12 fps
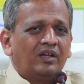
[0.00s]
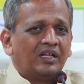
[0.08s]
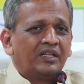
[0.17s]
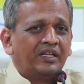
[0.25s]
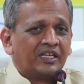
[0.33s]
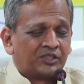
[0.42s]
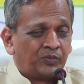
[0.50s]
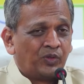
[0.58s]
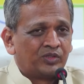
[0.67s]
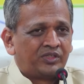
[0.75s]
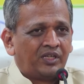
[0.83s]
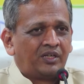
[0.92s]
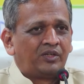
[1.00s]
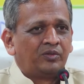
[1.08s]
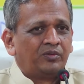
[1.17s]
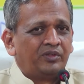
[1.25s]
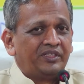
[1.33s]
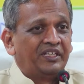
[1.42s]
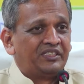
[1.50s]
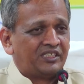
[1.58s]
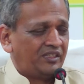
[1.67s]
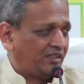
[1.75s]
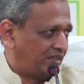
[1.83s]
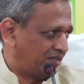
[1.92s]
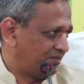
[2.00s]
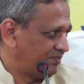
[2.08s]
And the exposure to each other,